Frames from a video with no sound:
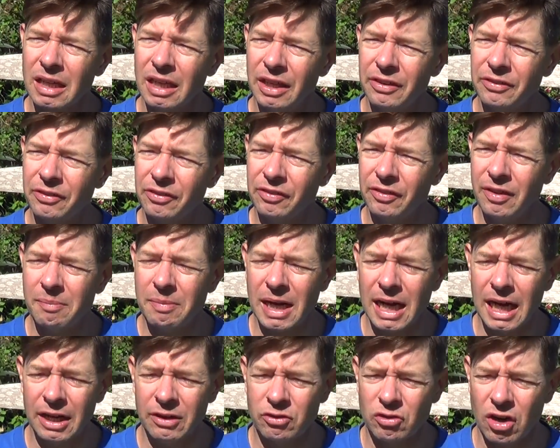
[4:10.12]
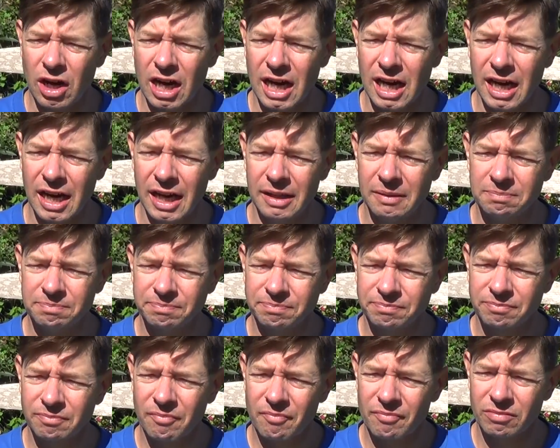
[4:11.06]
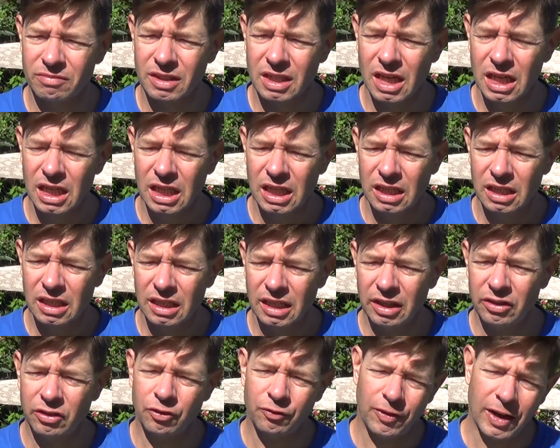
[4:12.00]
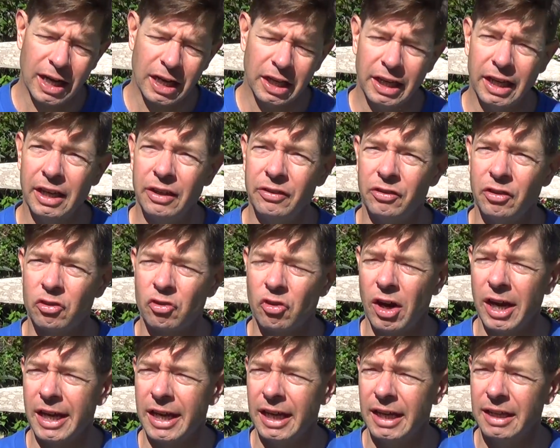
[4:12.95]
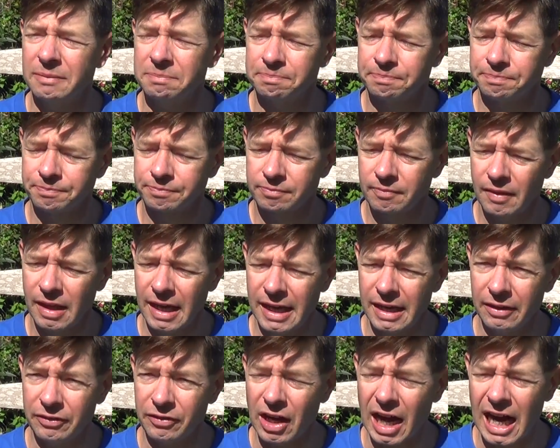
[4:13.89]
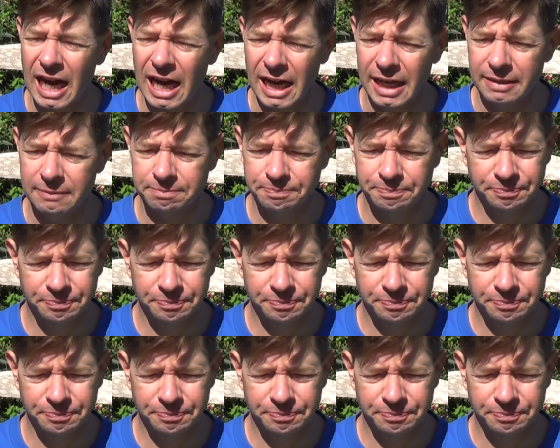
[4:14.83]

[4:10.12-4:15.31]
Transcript: is semi-dry. It's fairly easy drinking, and it's odd.